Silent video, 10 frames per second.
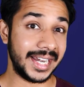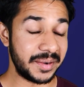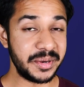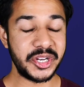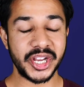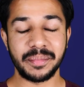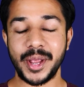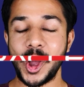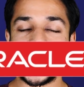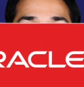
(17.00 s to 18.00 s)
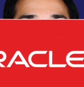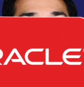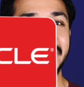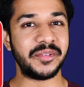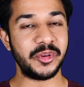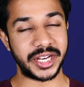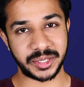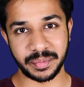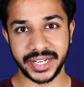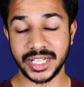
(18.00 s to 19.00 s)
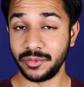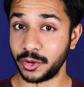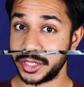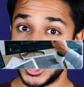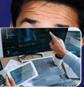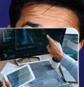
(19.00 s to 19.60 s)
Let me share my Oracle interview experience for the